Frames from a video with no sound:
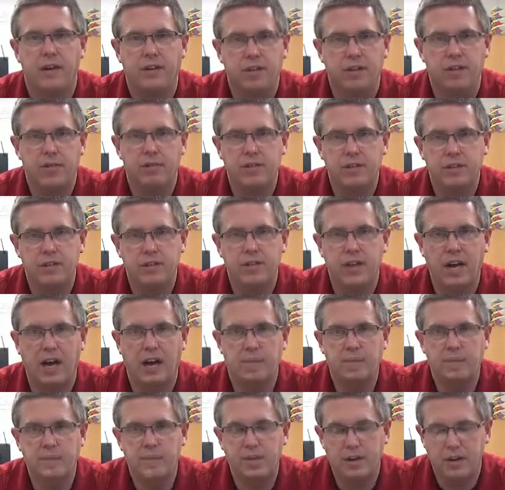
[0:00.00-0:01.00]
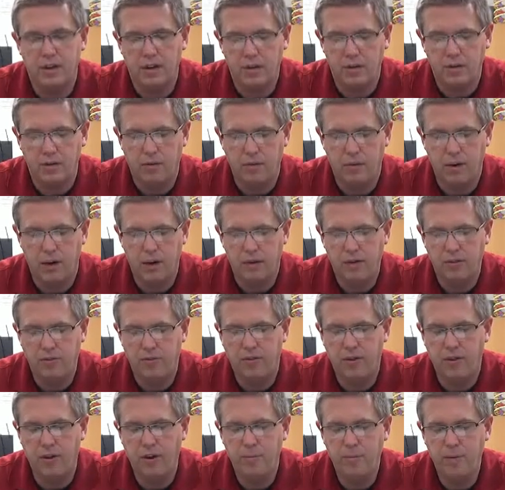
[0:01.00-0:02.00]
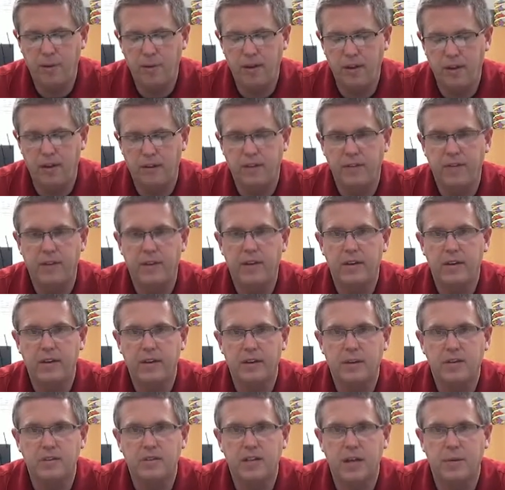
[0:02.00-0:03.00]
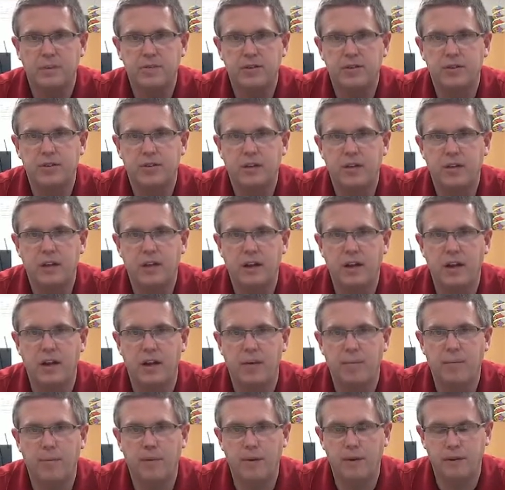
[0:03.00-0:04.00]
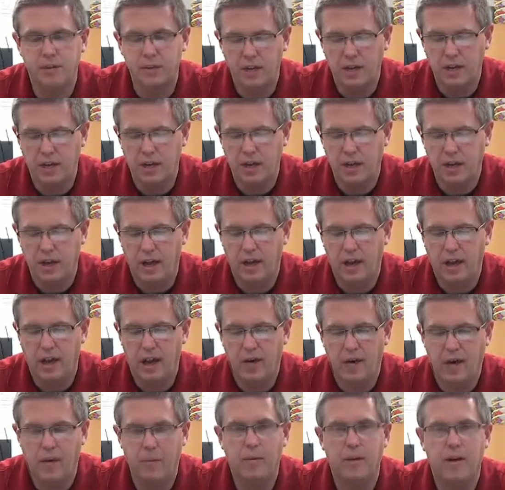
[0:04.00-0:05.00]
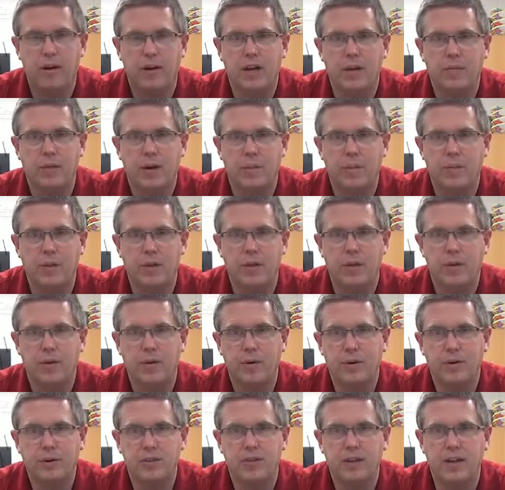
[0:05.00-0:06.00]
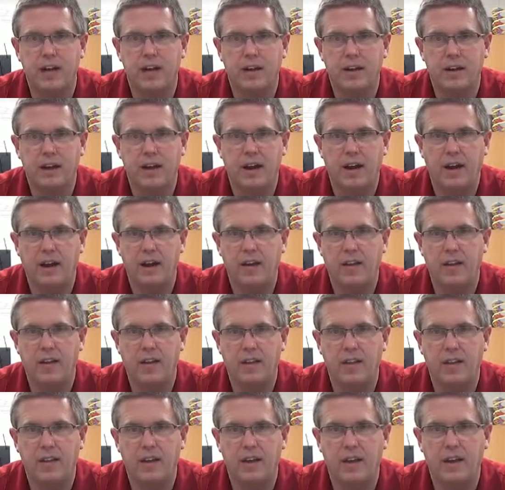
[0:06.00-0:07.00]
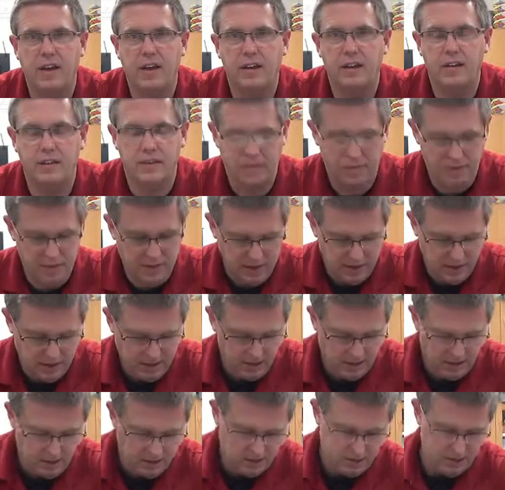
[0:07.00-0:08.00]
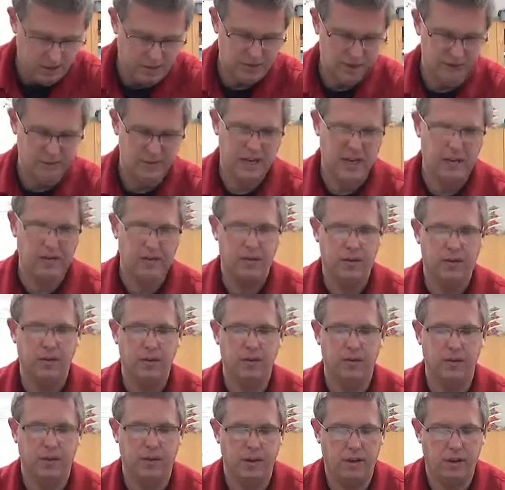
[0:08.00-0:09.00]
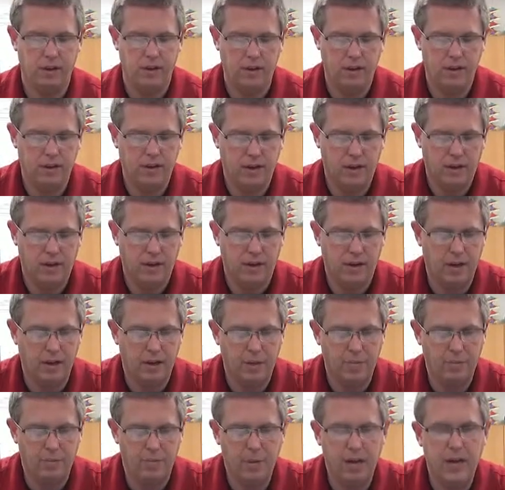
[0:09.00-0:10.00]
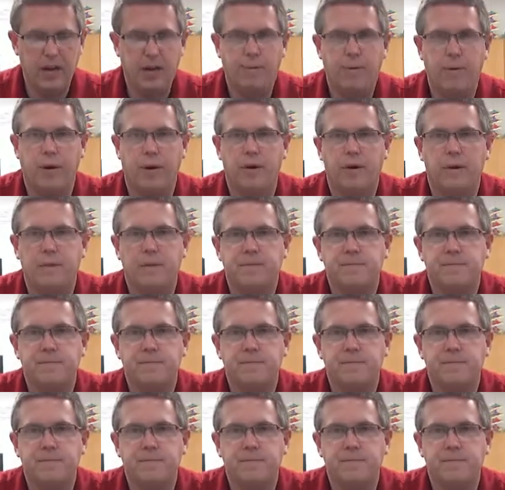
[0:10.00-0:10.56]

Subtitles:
3 steps. Write out the formula, substitute in the numbers, and now I'm going to come up with a percent error at the end. So this is how I do the penny part.